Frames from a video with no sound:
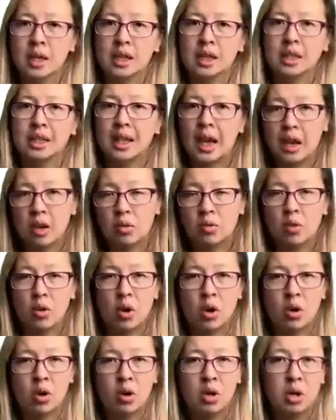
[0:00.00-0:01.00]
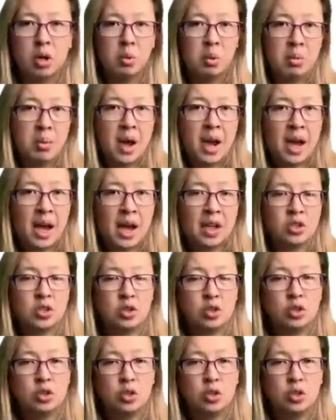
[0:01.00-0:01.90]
Later on, we might ask you